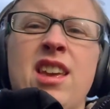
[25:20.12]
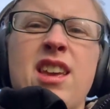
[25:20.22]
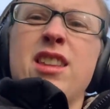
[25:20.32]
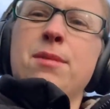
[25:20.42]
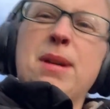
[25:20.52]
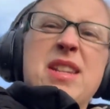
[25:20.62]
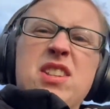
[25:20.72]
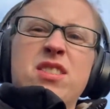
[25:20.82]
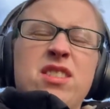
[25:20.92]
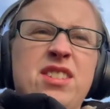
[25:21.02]
depending on
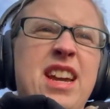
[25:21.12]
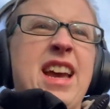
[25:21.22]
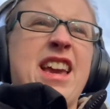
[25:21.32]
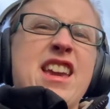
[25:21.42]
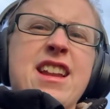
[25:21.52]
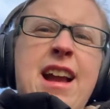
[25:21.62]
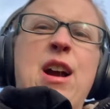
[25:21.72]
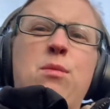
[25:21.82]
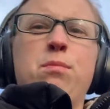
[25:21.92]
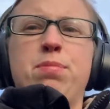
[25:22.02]
the day and how
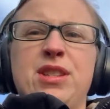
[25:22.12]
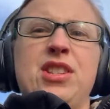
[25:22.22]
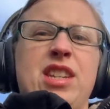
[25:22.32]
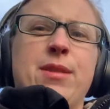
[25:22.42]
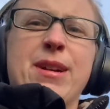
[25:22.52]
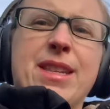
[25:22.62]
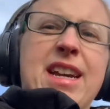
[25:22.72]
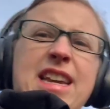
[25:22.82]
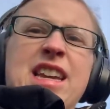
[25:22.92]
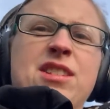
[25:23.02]
busy my day
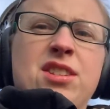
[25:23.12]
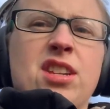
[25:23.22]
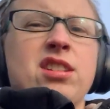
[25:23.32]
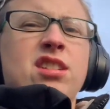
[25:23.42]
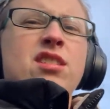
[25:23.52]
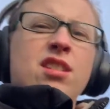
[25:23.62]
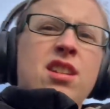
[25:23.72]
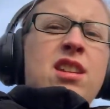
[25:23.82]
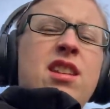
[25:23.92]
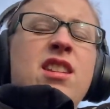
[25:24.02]
is.
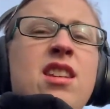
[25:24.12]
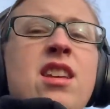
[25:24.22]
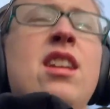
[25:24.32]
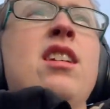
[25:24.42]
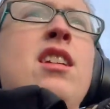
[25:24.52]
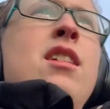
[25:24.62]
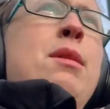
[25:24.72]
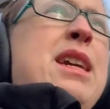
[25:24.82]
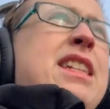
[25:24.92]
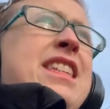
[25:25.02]

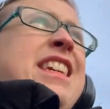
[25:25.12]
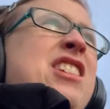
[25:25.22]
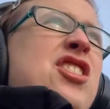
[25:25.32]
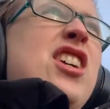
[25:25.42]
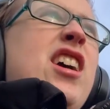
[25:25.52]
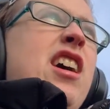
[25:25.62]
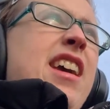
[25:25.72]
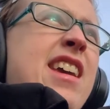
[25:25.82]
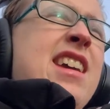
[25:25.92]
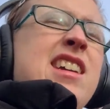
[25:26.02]
Being a teacher
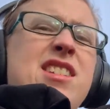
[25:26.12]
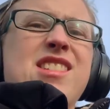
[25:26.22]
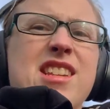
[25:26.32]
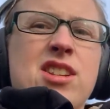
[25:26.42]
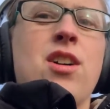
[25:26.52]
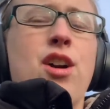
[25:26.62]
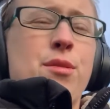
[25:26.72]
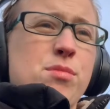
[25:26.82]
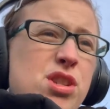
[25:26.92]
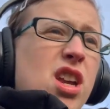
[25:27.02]
is at
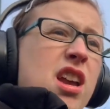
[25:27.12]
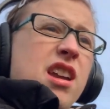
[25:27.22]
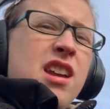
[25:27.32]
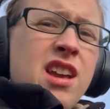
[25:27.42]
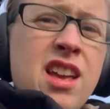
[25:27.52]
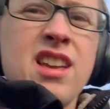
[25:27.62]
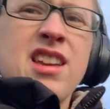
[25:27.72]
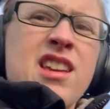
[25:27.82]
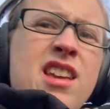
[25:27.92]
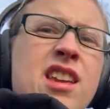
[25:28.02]
times
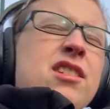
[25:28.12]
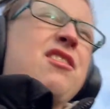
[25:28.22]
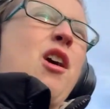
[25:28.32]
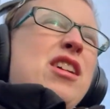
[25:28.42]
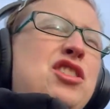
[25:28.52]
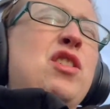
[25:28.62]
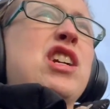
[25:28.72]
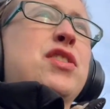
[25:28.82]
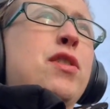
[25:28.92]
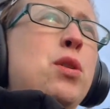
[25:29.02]
quite
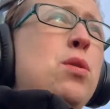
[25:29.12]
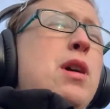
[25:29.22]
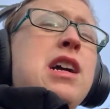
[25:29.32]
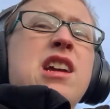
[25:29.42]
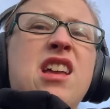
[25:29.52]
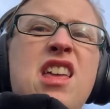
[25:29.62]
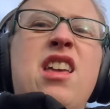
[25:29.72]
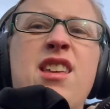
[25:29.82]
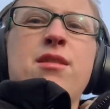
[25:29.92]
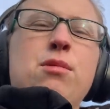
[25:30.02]
stressful,
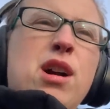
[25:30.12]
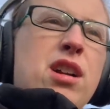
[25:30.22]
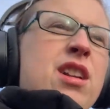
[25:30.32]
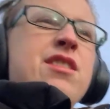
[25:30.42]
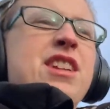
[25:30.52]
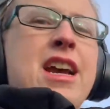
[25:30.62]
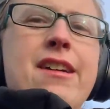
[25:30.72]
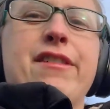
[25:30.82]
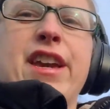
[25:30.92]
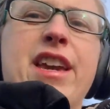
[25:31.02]
workload
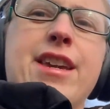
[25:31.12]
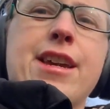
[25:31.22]
heavy